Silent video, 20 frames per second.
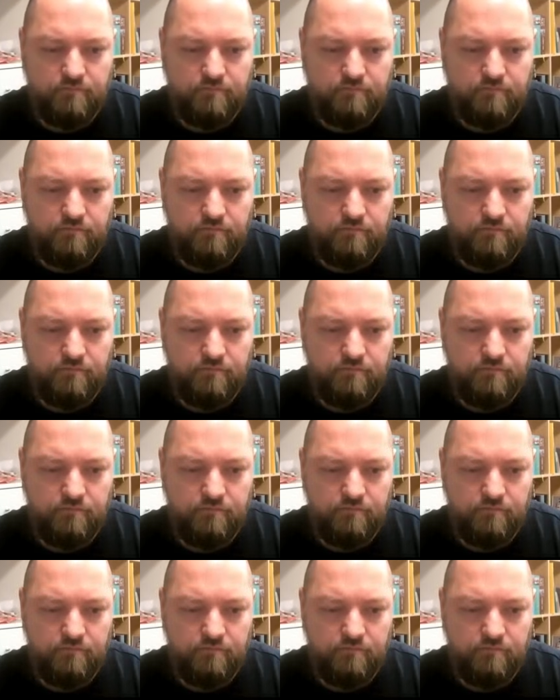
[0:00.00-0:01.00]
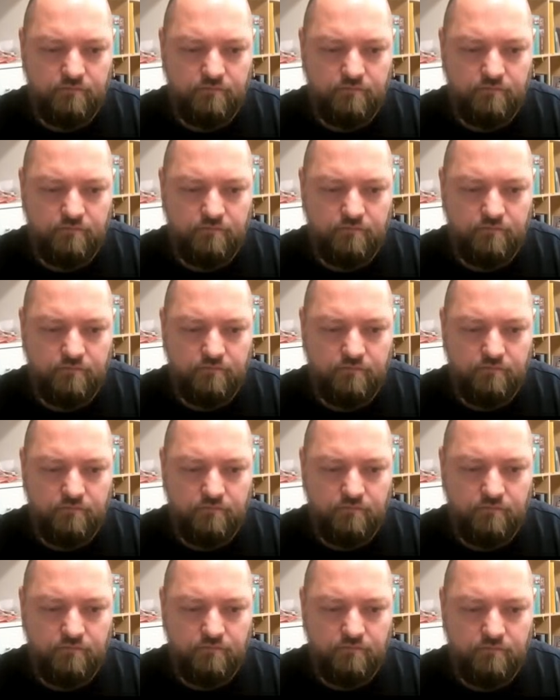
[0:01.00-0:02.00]

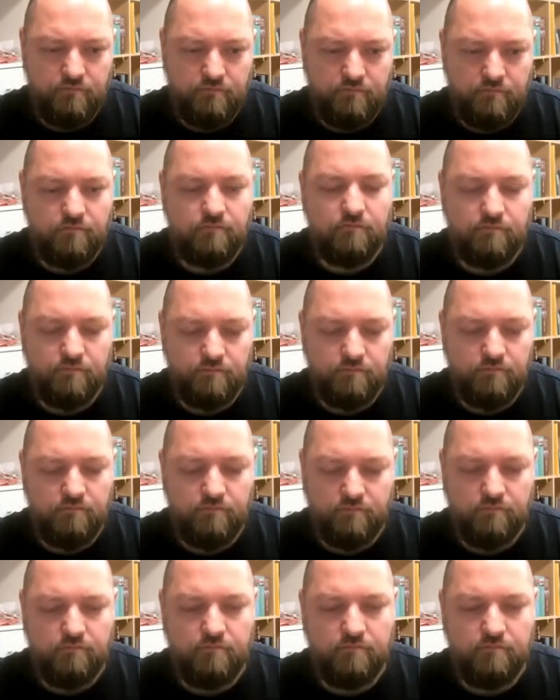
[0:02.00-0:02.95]
[no speech]